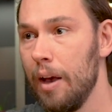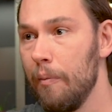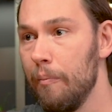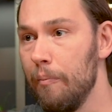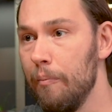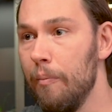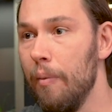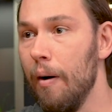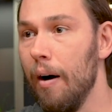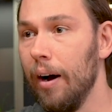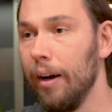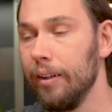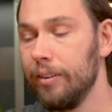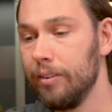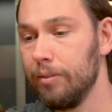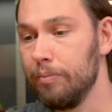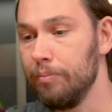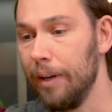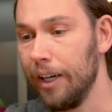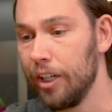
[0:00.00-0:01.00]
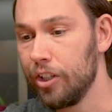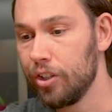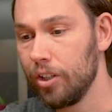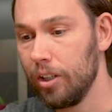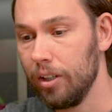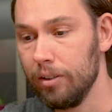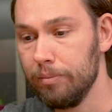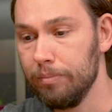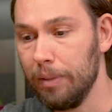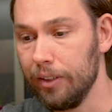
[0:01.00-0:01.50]
But
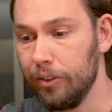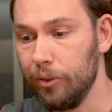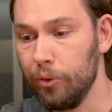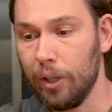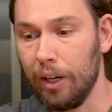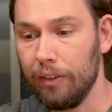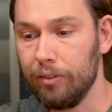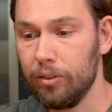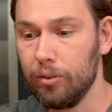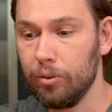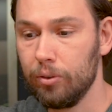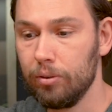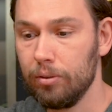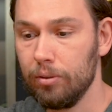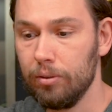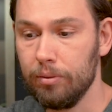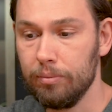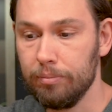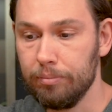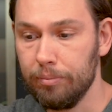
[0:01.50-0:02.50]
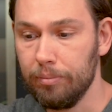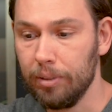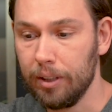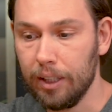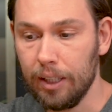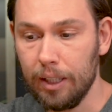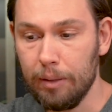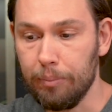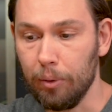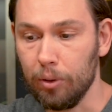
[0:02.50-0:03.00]
but you have to
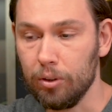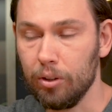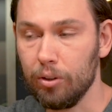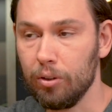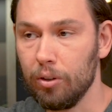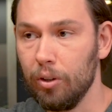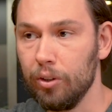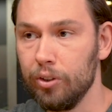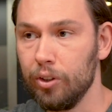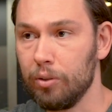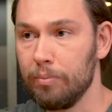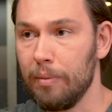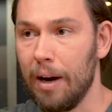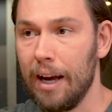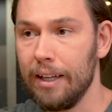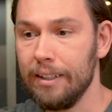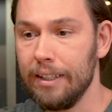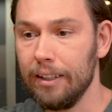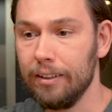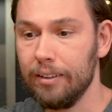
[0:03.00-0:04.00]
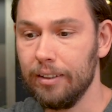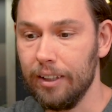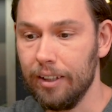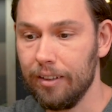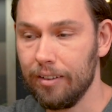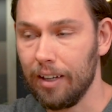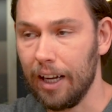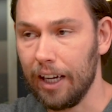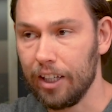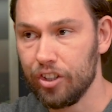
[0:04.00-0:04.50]
keep on your mind that
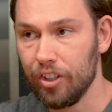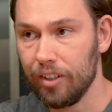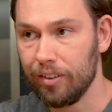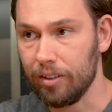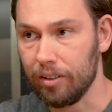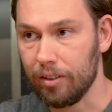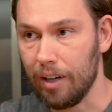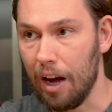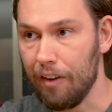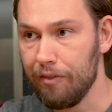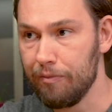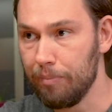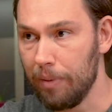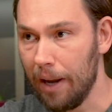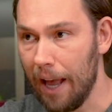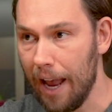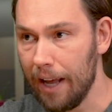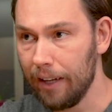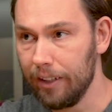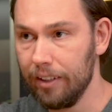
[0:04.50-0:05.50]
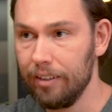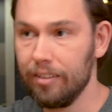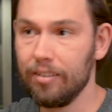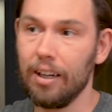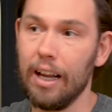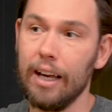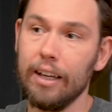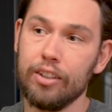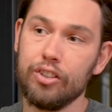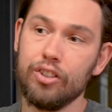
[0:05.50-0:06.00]
it's like just a rough plan. It's
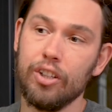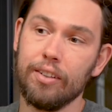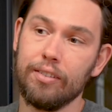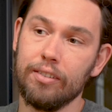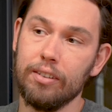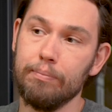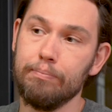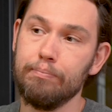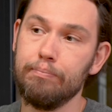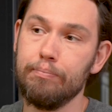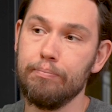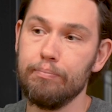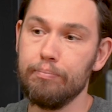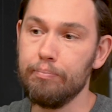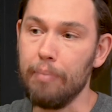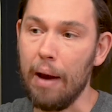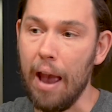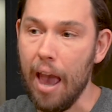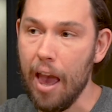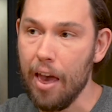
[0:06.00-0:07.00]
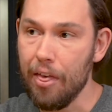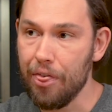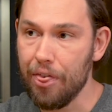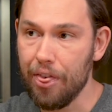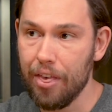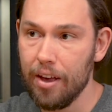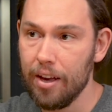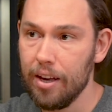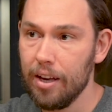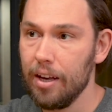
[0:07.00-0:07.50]
like just a
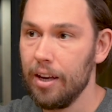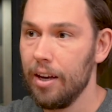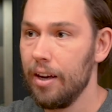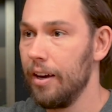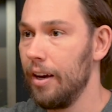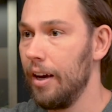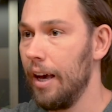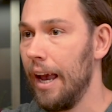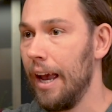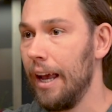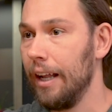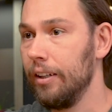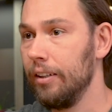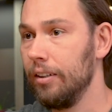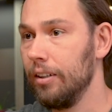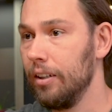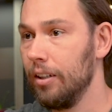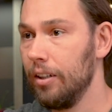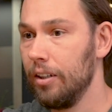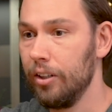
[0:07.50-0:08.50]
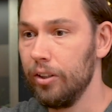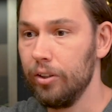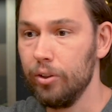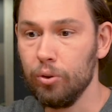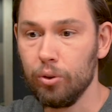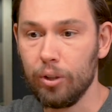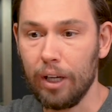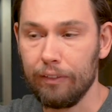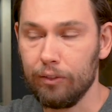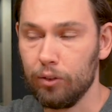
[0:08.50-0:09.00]
path, and
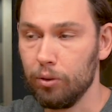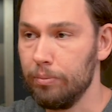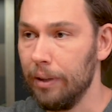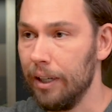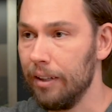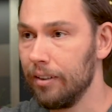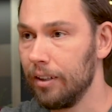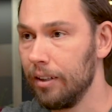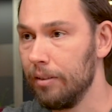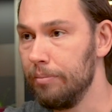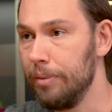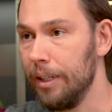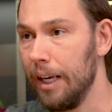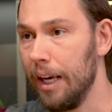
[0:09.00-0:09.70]
you have to basically